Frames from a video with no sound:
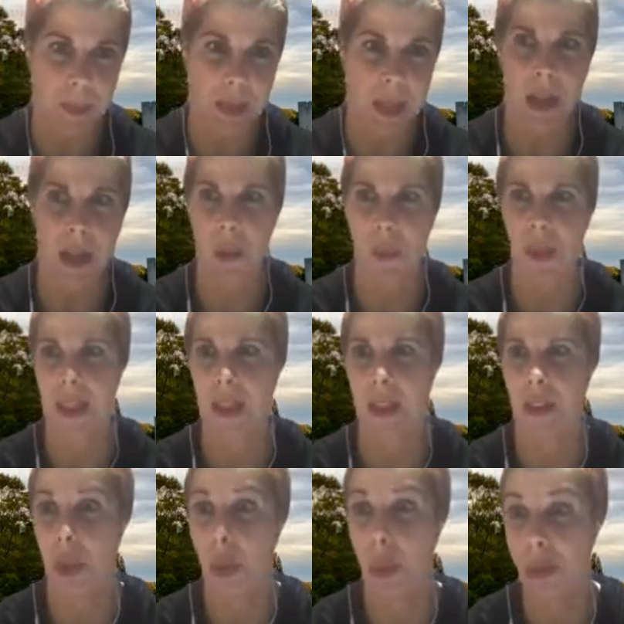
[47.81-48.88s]
and how we can
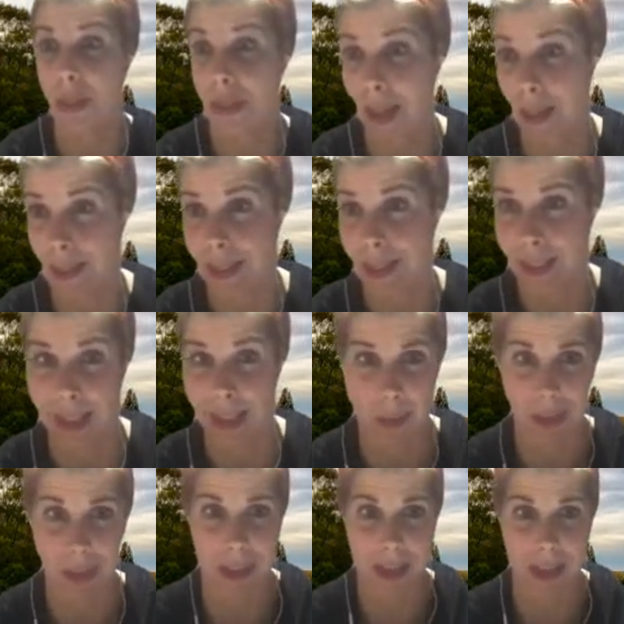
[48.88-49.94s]
use that in game
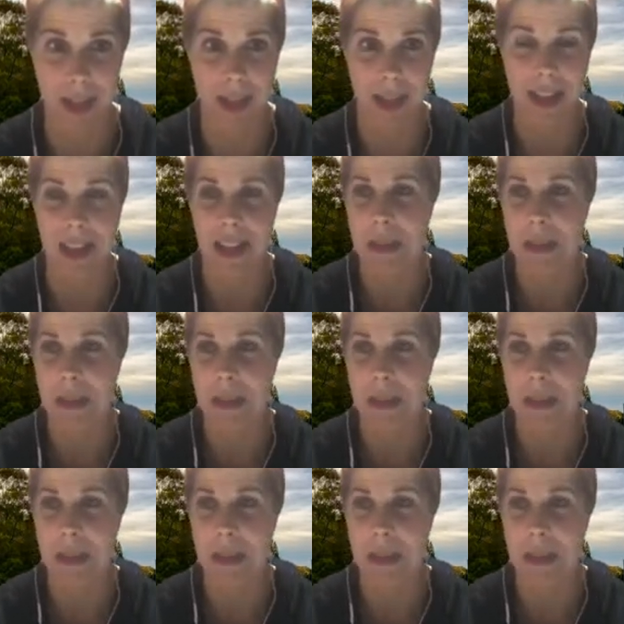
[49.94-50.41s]
design.